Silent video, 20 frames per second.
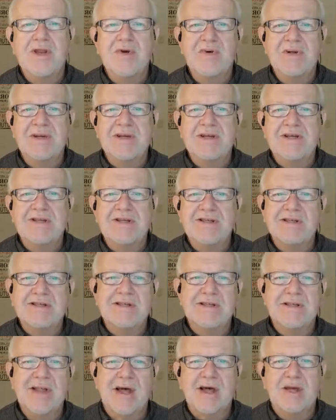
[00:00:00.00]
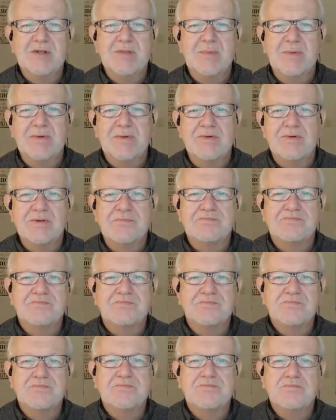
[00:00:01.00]
new additions in the hospitals.
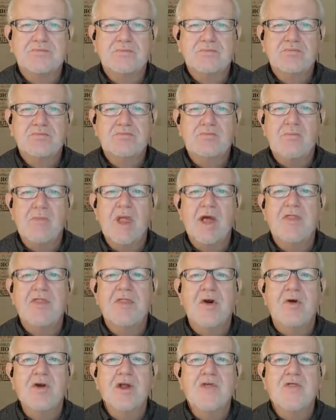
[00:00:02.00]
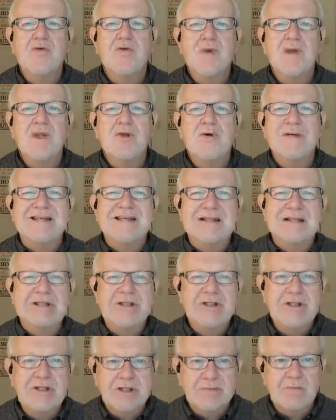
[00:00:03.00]
33 new
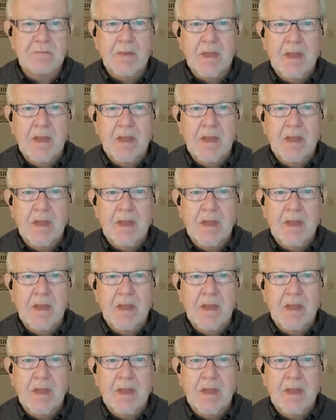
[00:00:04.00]
additions